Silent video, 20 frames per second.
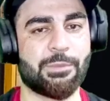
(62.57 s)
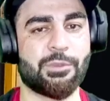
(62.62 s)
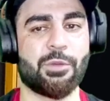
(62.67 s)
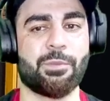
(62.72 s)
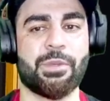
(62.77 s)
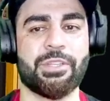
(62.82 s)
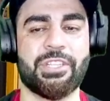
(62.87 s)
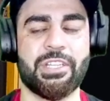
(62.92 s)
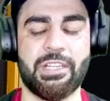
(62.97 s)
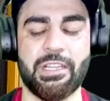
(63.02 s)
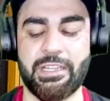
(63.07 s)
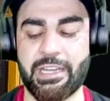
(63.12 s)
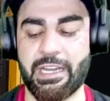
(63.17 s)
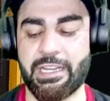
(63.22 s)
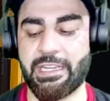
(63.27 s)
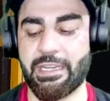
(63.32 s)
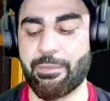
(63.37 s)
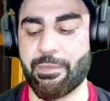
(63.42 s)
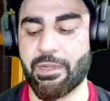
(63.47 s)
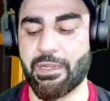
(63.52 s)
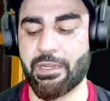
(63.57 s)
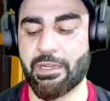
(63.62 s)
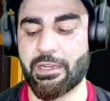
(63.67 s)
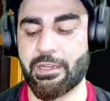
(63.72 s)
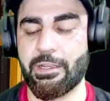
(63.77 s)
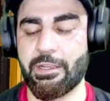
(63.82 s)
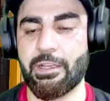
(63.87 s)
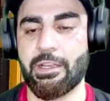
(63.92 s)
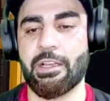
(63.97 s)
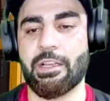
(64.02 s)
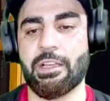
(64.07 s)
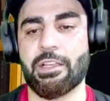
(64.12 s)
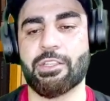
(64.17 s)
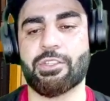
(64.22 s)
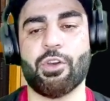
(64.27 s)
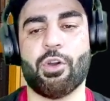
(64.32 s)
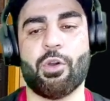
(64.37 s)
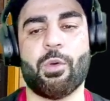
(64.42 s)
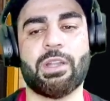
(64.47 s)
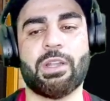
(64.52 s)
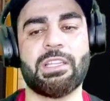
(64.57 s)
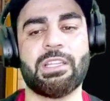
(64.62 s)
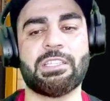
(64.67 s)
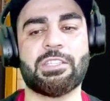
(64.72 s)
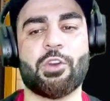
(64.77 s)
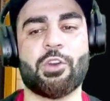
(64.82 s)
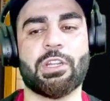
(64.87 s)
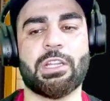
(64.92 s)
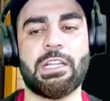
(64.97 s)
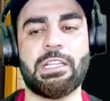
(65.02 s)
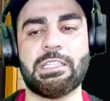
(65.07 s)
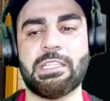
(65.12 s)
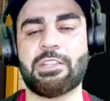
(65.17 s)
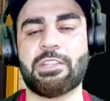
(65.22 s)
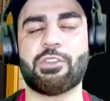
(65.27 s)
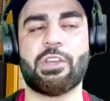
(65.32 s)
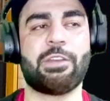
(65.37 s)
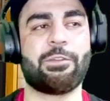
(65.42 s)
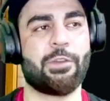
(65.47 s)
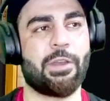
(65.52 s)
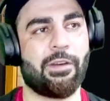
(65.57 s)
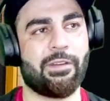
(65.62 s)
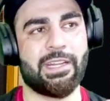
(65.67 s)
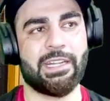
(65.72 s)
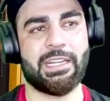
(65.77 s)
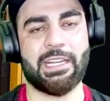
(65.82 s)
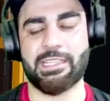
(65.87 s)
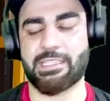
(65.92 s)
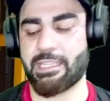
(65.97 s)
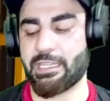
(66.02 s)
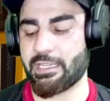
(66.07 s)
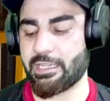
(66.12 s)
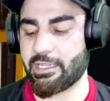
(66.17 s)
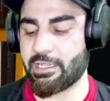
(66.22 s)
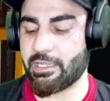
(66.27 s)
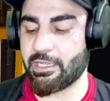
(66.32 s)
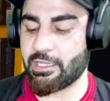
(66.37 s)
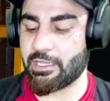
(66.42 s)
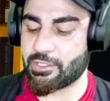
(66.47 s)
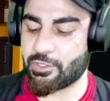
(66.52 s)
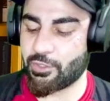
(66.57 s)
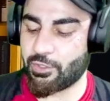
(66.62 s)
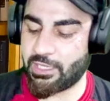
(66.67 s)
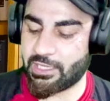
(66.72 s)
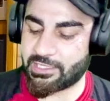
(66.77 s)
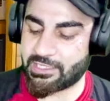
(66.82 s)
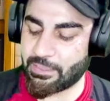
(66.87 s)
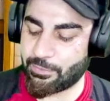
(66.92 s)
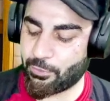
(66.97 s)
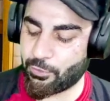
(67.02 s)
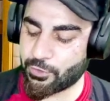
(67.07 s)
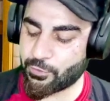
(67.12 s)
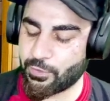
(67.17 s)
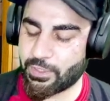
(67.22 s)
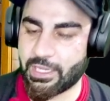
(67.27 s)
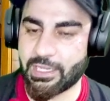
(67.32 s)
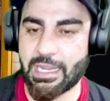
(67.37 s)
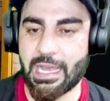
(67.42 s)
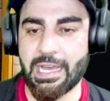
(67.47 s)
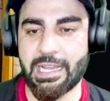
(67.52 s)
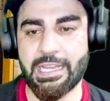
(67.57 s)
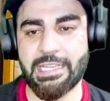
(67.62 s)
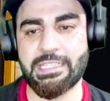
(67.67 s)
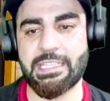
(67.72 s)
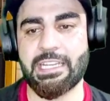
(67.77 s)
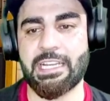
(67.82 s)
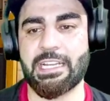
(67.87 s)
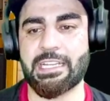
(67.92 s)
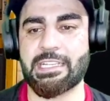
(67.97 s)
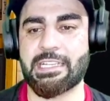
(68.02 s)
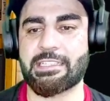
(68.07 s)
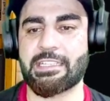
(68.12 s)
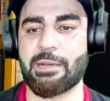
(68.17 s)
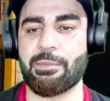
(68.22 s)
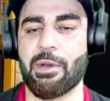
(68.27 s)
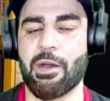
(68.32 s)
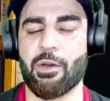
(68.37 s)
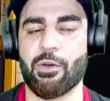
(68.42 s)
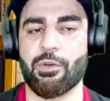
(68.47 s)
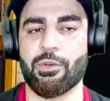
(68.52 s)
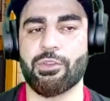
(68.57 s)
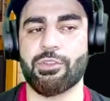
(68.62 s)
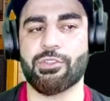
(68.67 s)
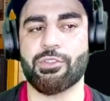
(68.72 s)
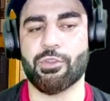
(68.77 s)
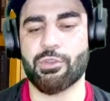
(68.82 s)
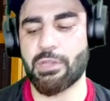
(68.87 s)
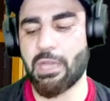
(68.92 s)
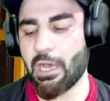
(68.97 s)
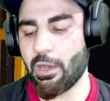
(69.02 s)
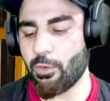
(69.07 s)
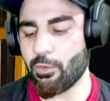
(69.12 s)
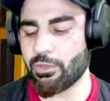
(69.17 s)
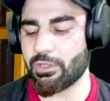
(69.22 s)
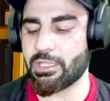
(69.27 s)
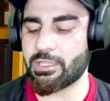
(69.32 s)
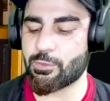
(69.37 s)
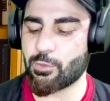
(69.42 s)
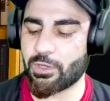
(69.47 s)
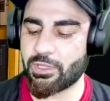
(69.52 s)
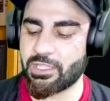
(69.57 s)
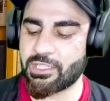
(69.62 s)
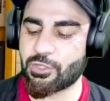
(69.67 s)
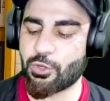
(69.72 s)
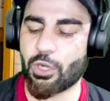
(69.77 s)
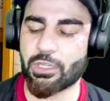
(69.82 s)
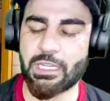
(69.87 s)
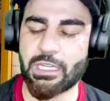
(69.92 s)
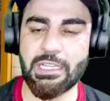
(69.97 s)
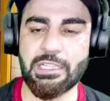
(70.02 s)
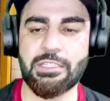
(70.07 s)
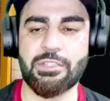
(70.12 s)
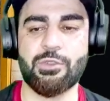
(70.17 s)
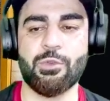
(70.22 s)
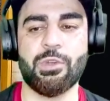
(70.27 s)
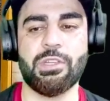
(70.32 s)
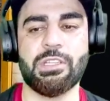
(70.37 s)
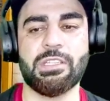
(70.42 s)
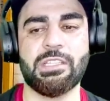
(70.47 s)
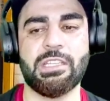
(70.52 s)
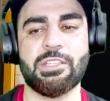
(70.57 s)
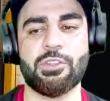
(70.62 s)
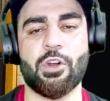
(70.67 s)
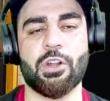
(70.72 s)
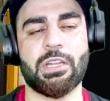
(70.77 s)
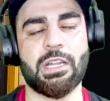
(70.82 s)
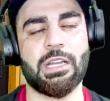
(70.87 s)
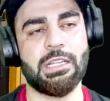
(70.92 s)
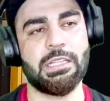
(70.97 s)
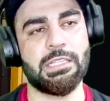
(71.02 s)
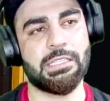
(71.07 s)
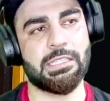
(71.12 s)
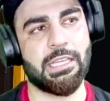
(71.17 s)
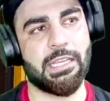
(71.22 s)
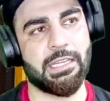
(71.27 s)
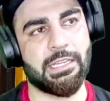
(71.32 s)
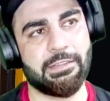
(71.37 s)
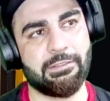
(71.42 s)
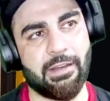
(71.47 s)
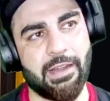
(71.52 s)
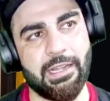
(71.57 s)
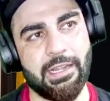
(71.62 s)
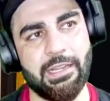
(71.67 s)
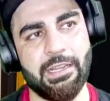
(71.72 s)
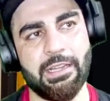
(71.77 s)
machine learning and deep learning. So what these quartiles are, so if you have a data set, so let's suppose we can arrange the data set somehow. So now what these quartiles do is, these quartiles, they divide